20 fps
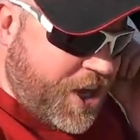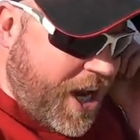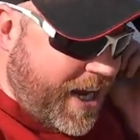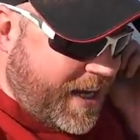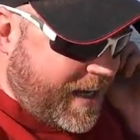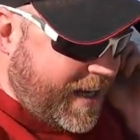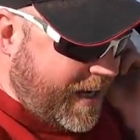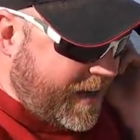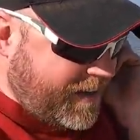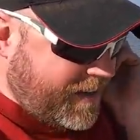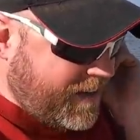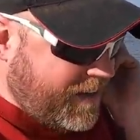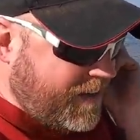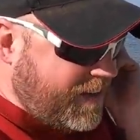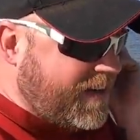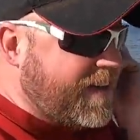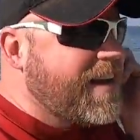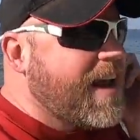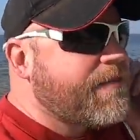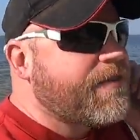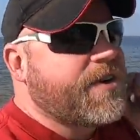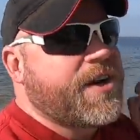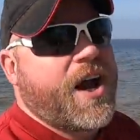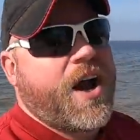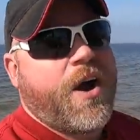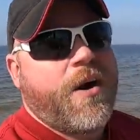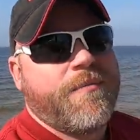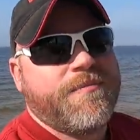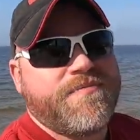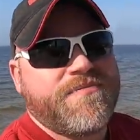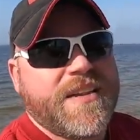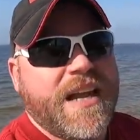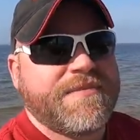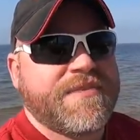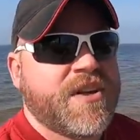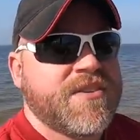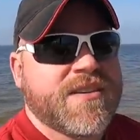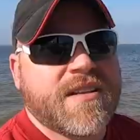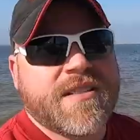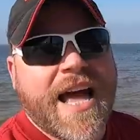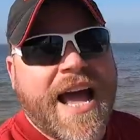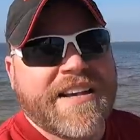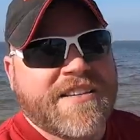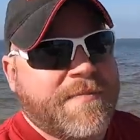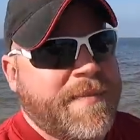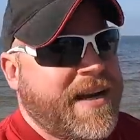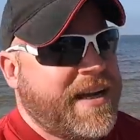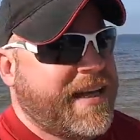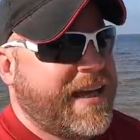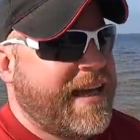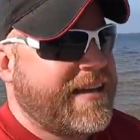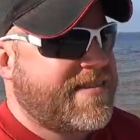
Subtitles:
checking. You never know. If there's a last minute